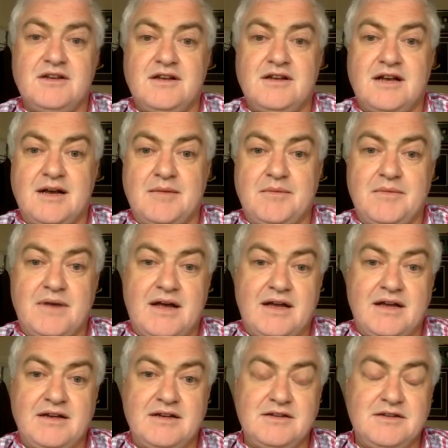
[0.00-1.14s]

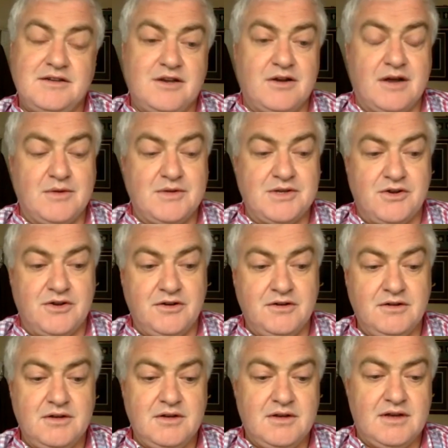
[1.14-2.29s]
And you know, I was on
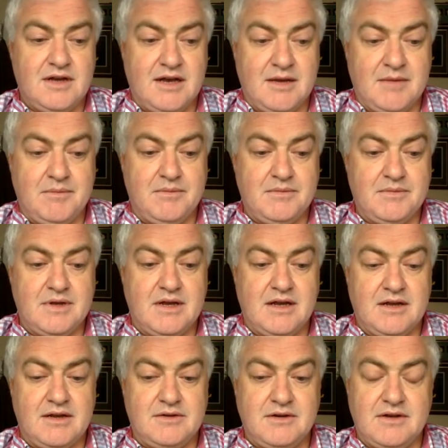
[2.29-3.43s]

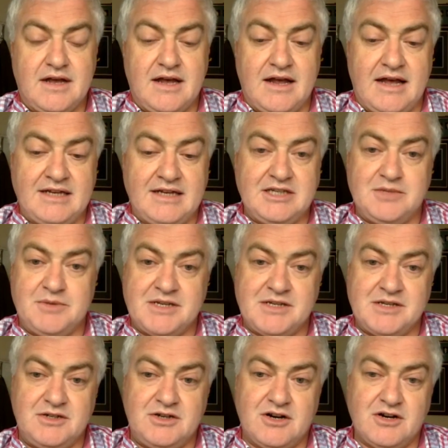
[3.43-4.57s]

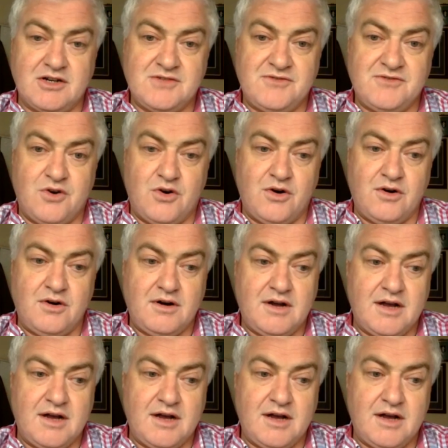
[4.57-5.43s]
antidepressant drugs for